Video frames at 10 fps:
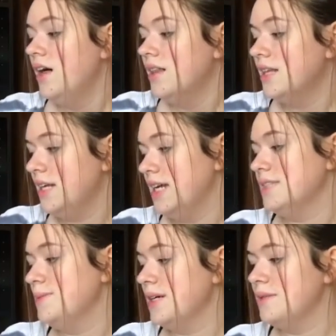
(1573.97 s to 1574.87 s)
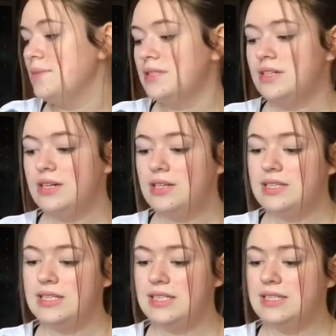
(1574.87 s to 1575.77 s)
The next one I am
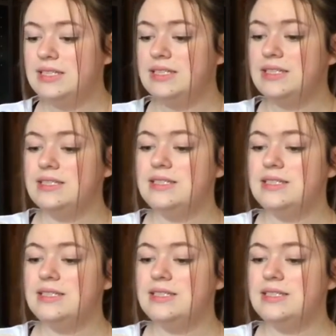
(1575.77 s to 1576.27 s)
unhauling is